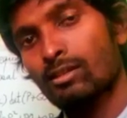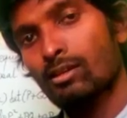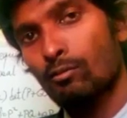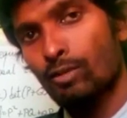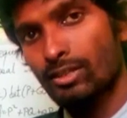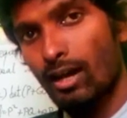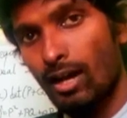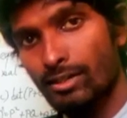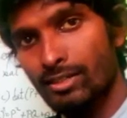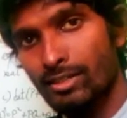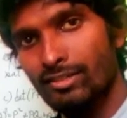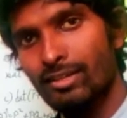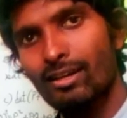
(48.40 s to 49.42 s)
while the
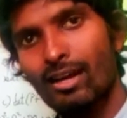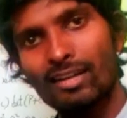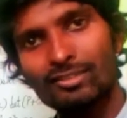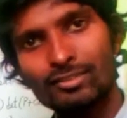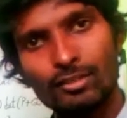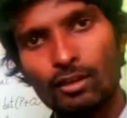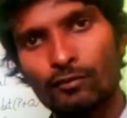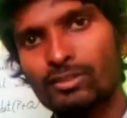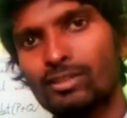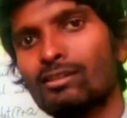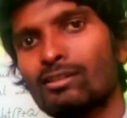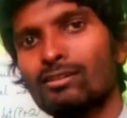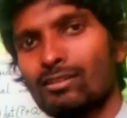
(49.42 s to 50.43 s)
identity as that of
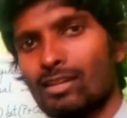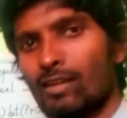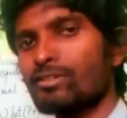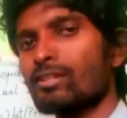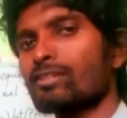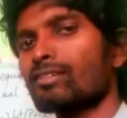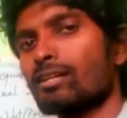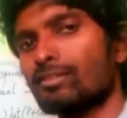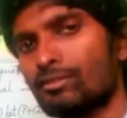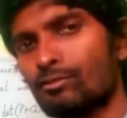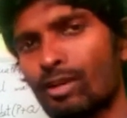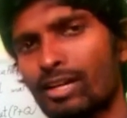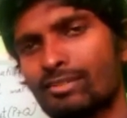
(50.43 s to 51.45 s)
the left hand side, is
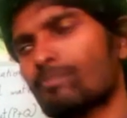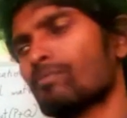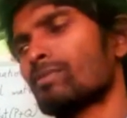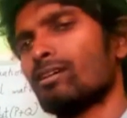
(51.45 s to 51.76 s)
it right?